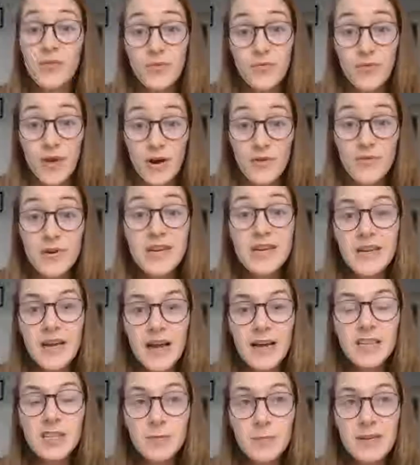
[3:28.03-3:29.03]
very
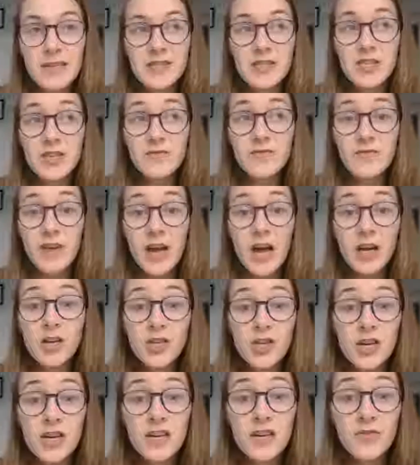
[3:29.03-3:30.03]
expensive
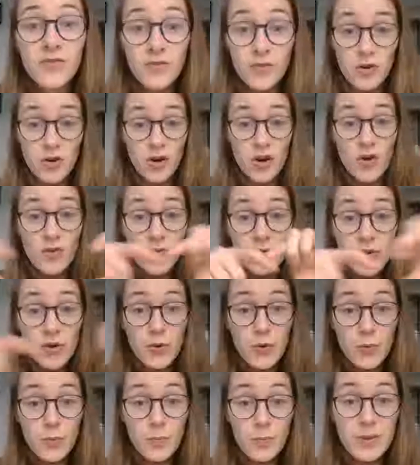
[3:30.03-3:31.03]
actually, for a
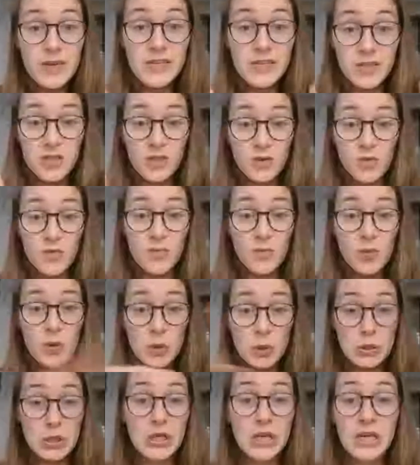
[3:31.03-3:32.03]
few pieces of
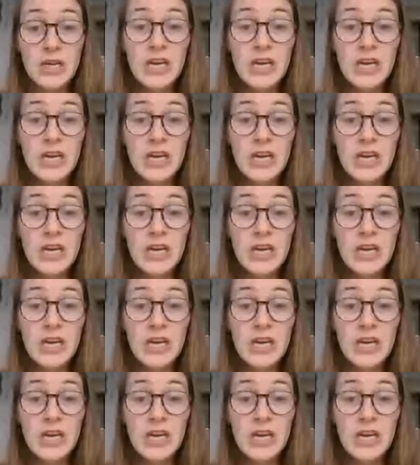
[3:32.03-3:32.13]
wood,